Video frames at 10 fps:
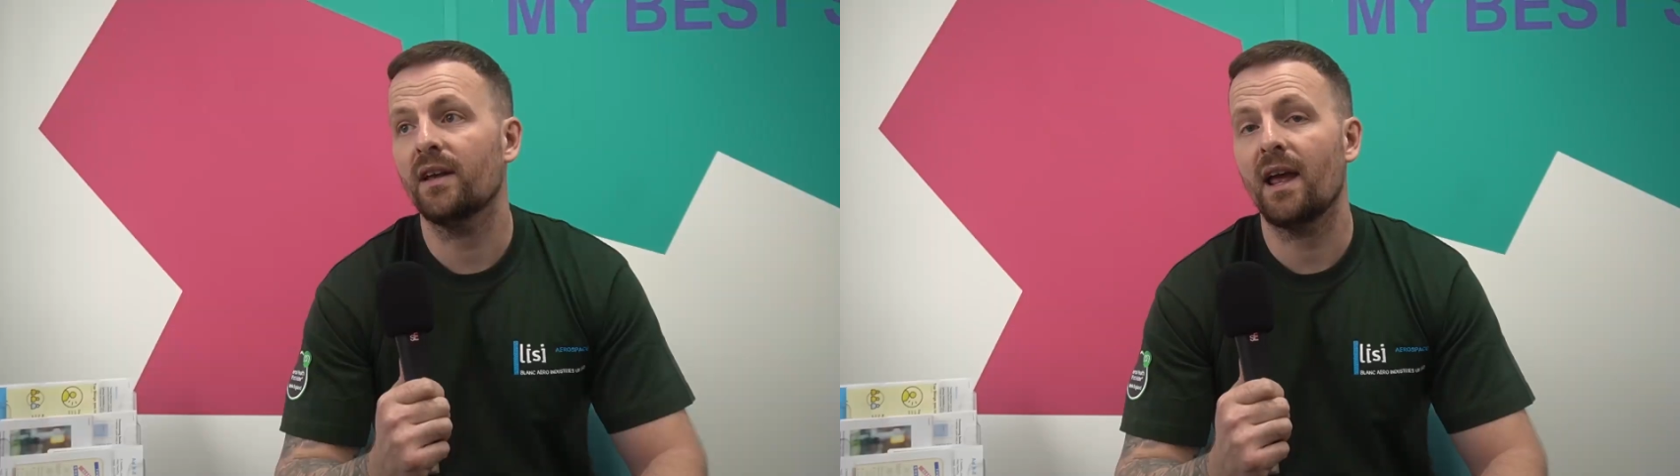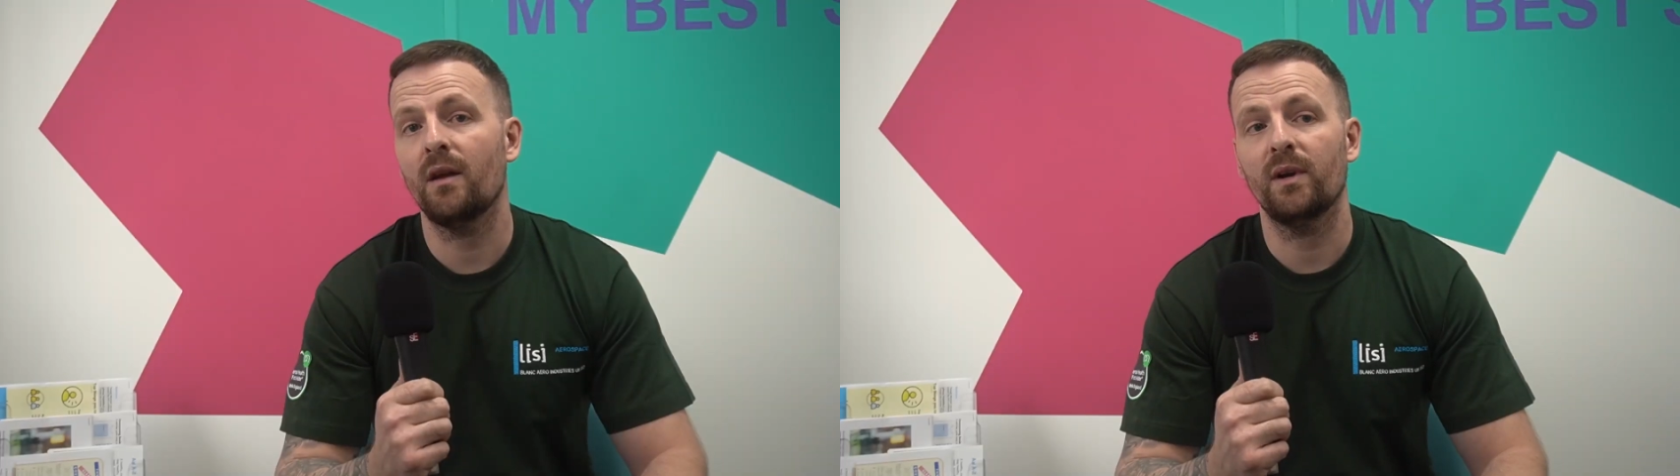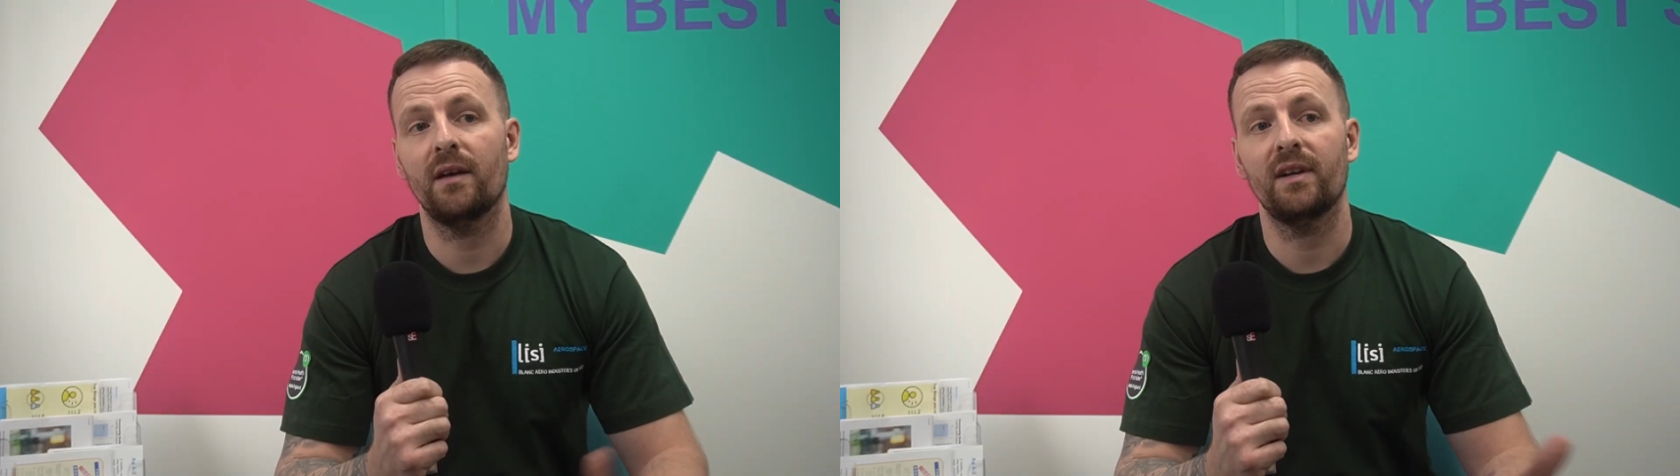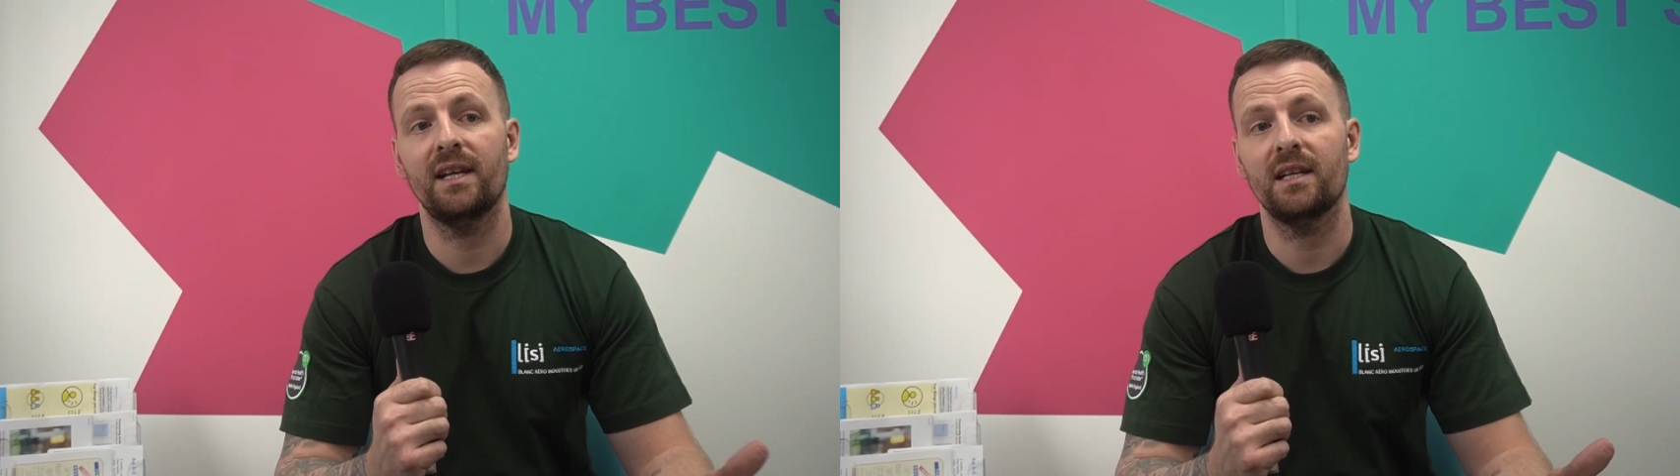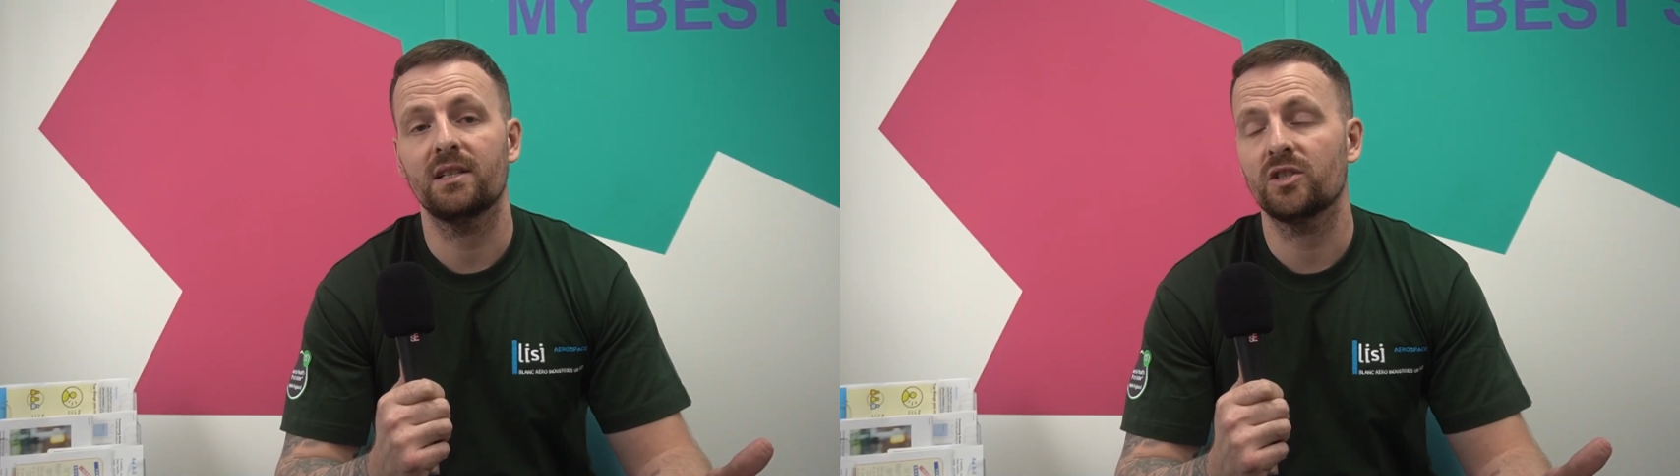anyone ever
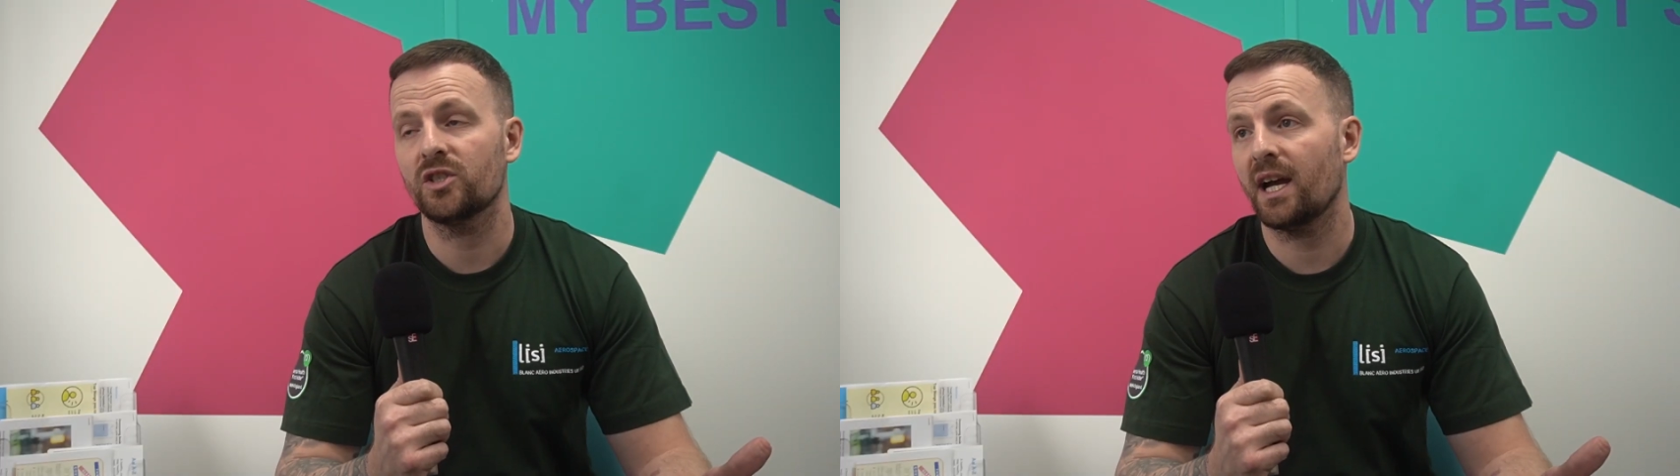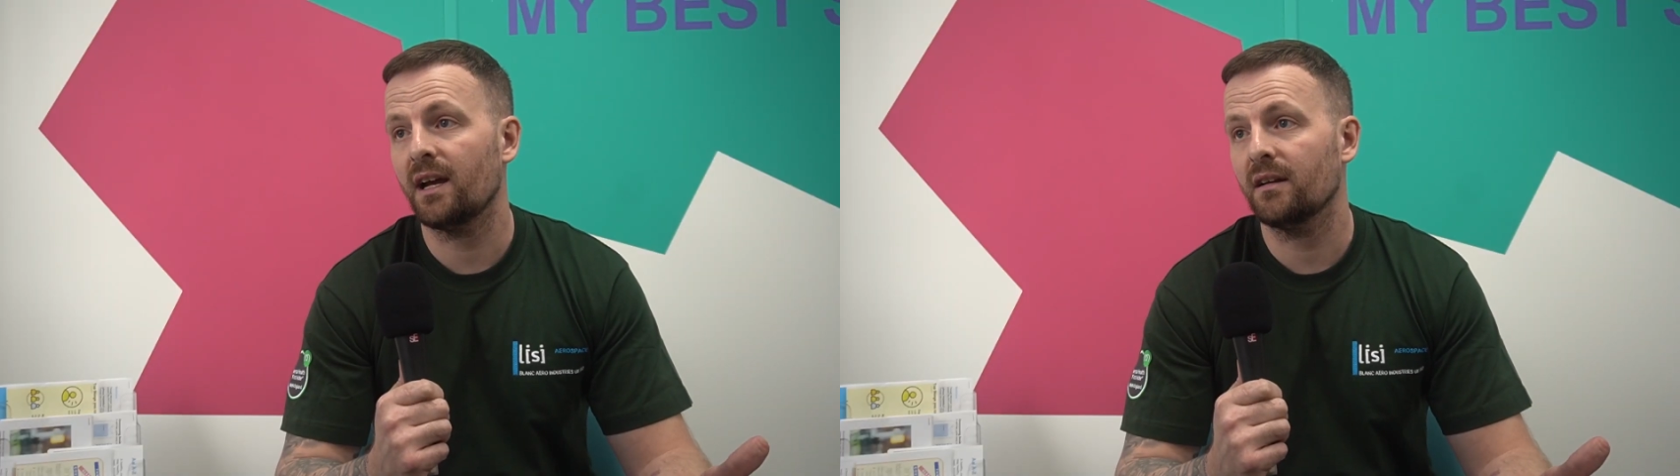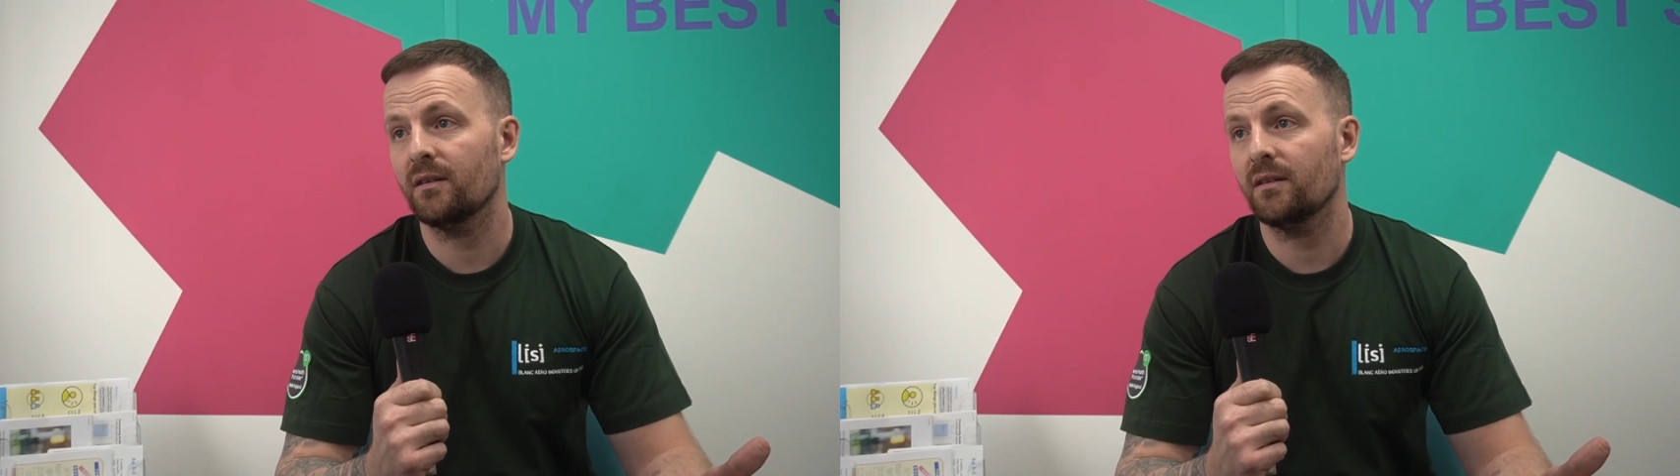needed to chat,